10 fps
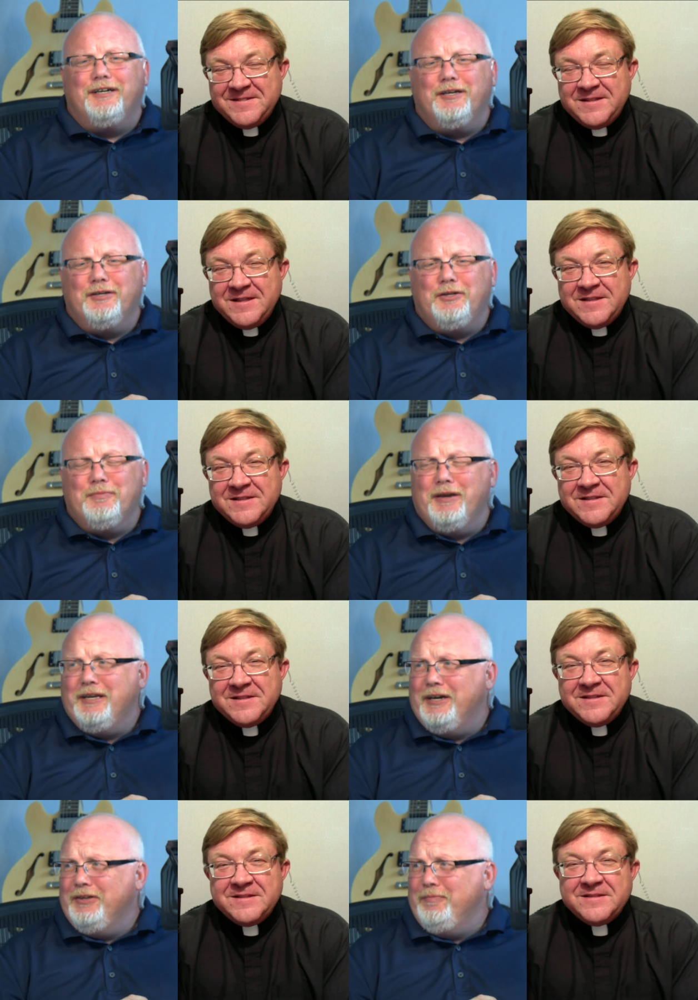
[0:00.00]
Speaker 1: Uh, you may
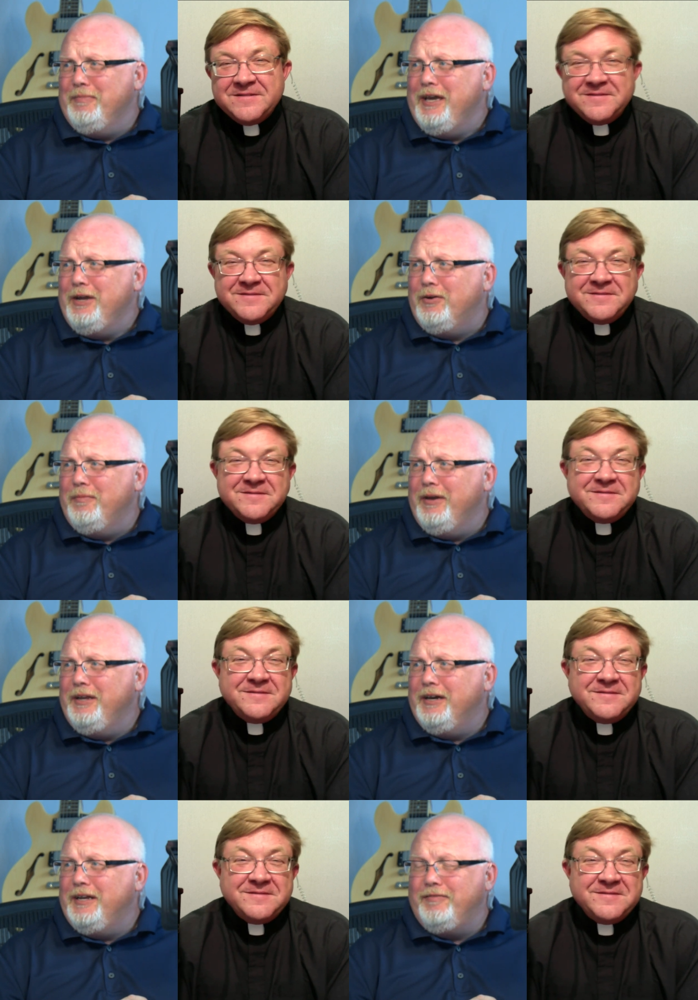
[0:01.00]
not may or
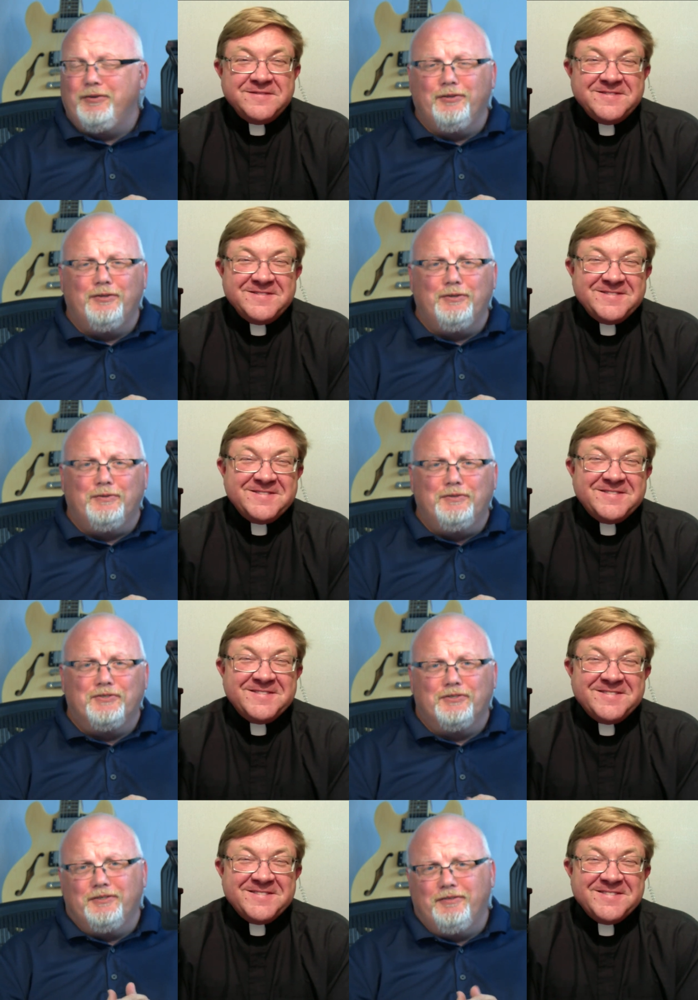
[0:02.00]
may not have heard the
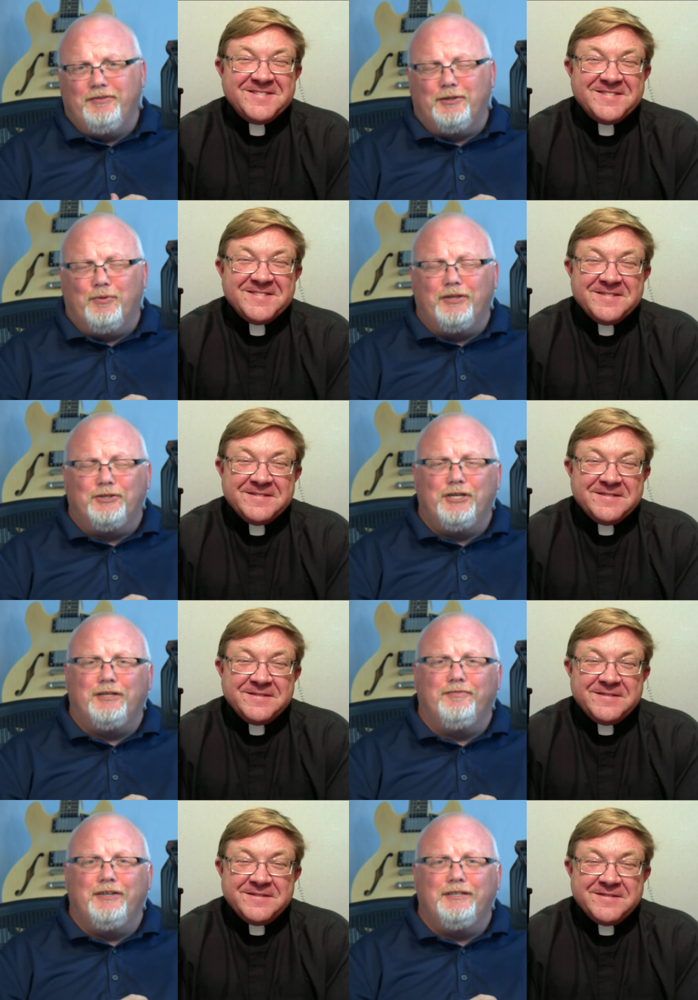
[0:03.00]
news if you're a Weather
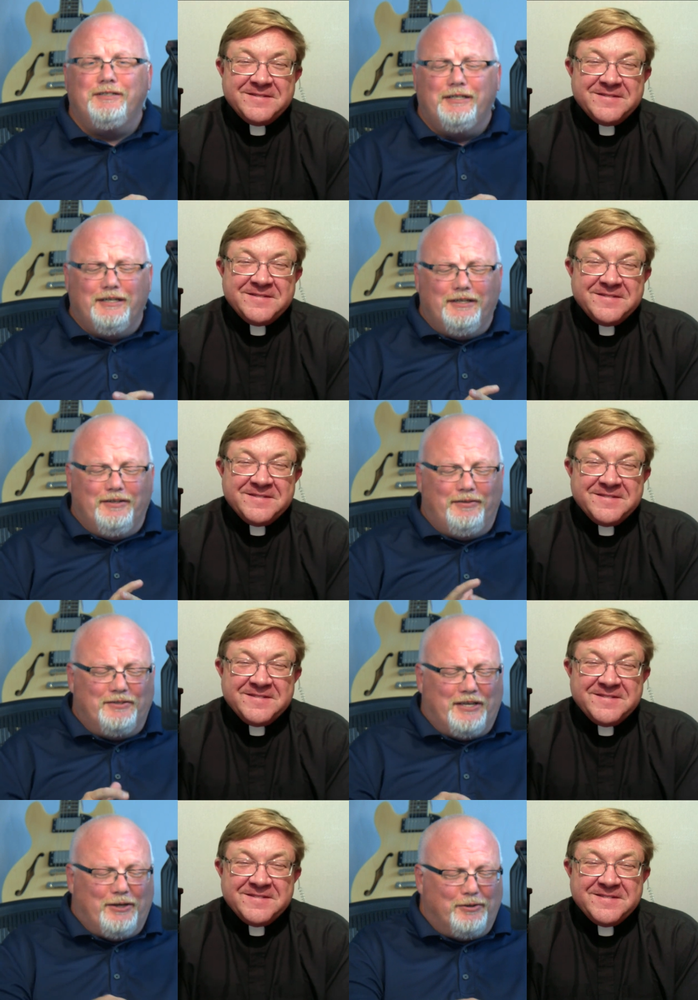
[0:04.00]
Channel fan.
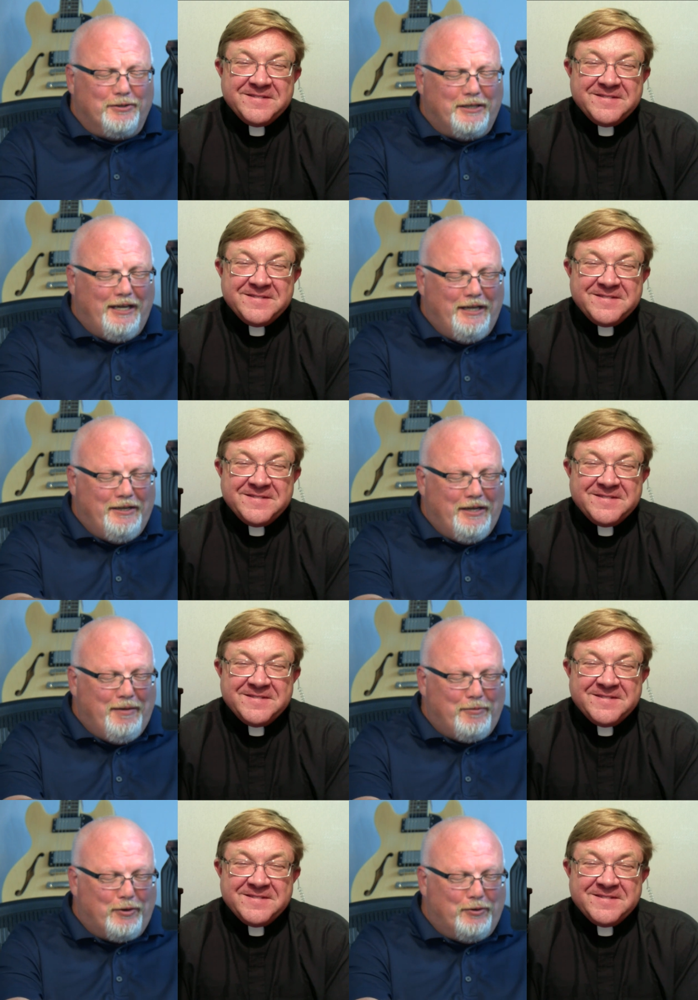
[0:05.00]
There's a hurricane
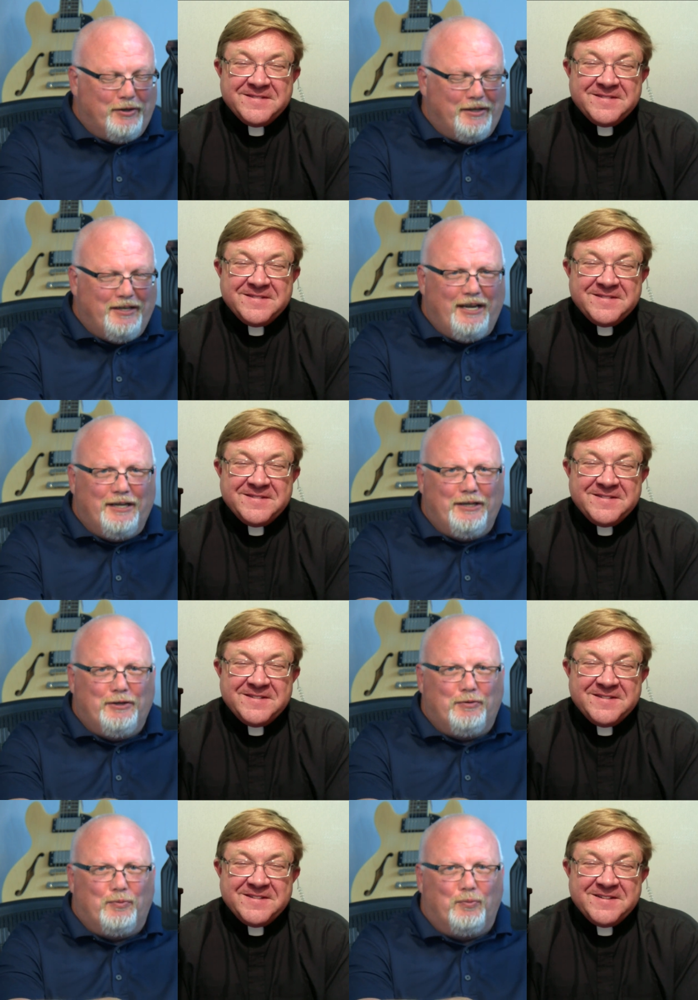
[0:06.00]
named Irma
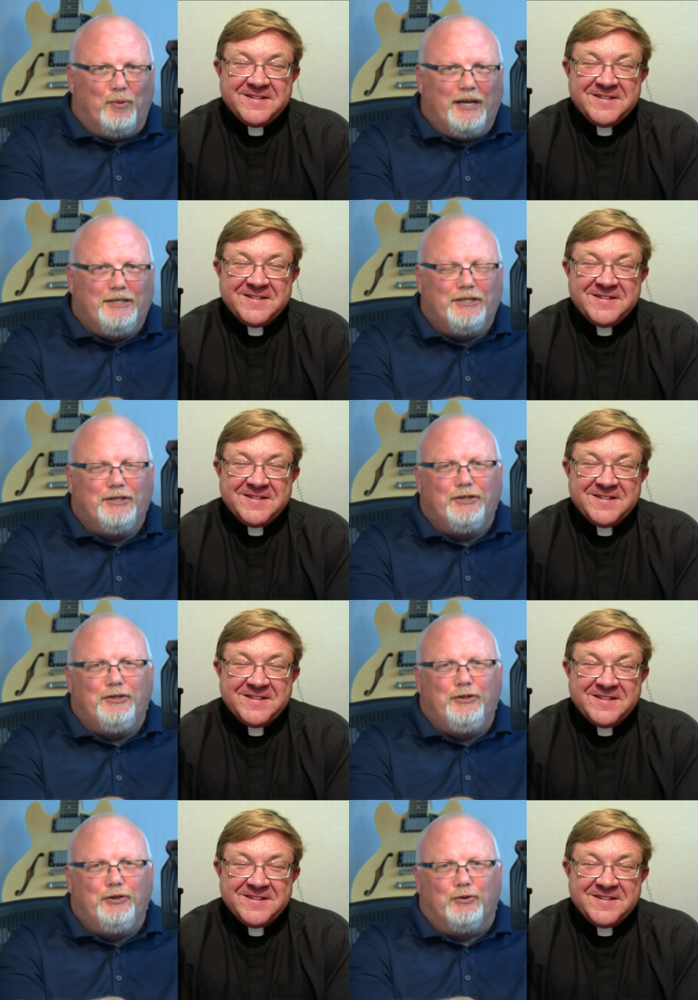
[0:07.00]
heading right
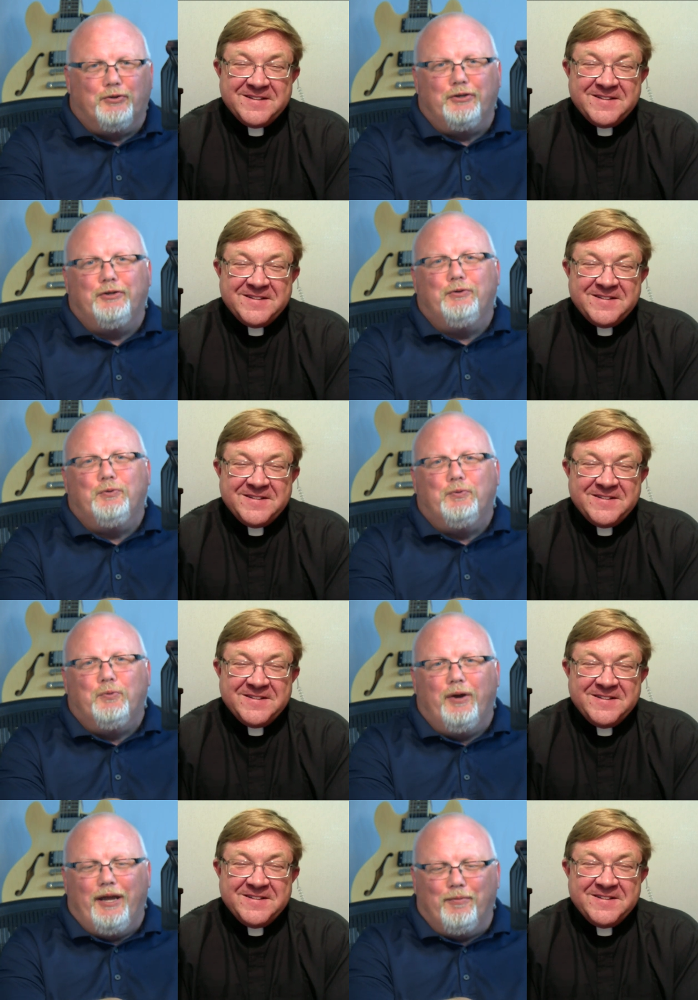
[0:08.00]
your
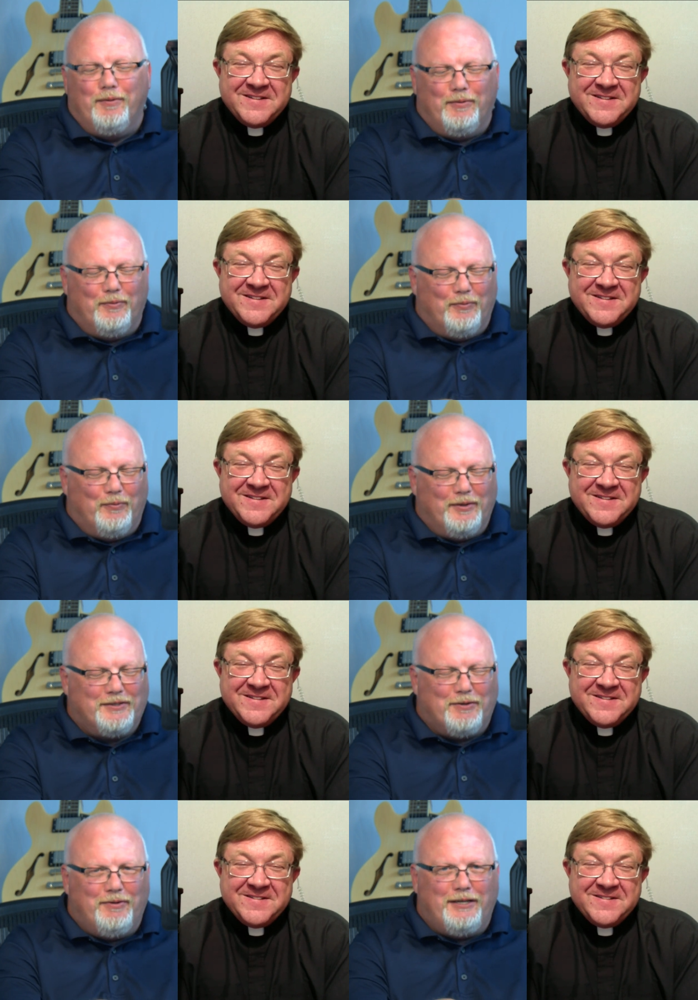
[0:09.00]
way. What,
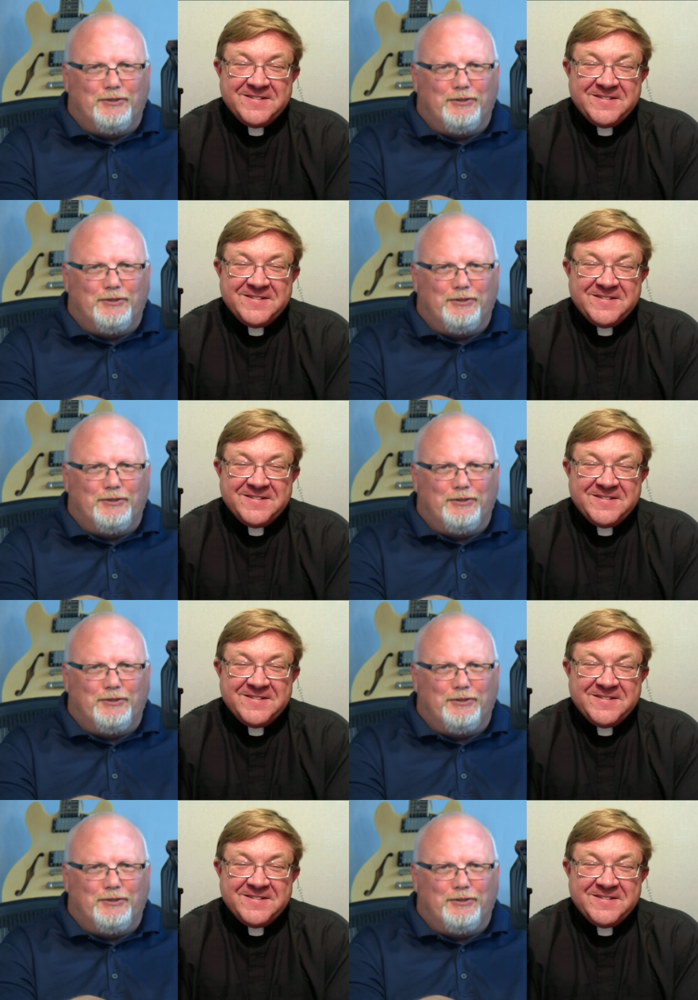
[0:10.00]
what's going